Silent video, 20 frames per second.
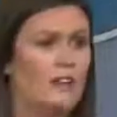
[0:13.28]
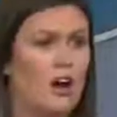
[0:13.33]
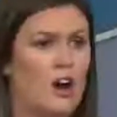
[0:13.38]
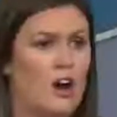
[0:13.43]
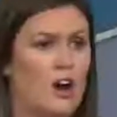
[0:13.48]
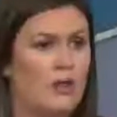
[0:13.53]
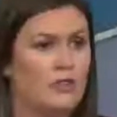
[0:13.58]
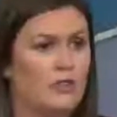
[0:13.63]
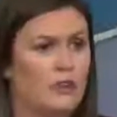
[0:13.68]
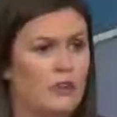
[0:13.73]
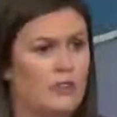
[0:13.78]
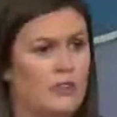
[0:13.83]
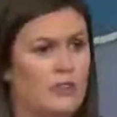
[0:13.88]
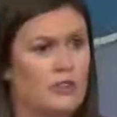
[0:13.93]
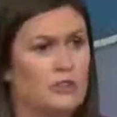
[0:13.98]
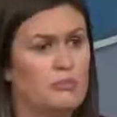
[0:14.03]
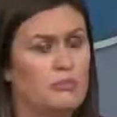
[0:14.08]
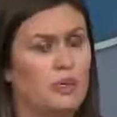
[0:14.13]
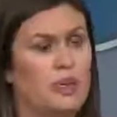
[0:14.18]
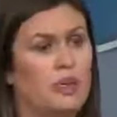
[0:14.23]
like the author
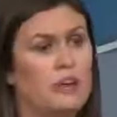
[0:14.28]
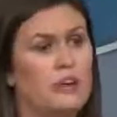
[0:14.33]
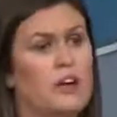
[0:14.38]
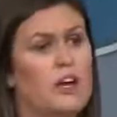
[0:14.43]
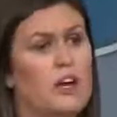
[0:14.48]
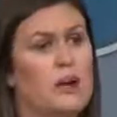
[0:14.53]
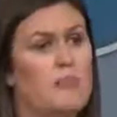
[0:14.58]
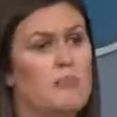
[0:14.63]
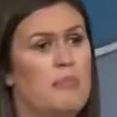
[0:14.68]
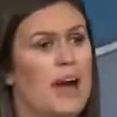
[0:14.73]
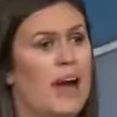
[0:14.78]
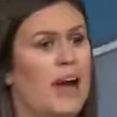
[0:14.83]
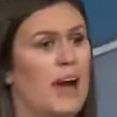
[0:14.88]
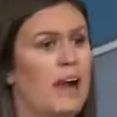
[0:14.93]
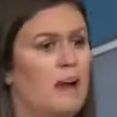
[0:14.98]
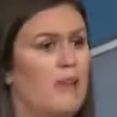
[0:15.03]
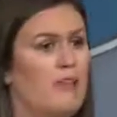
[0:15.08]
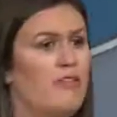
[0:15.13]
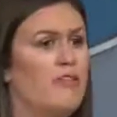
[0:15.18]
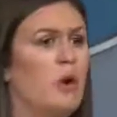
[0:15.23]
of this book, her
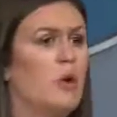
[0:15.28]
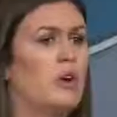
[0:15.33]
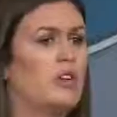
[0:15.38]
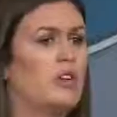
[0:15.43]
favorite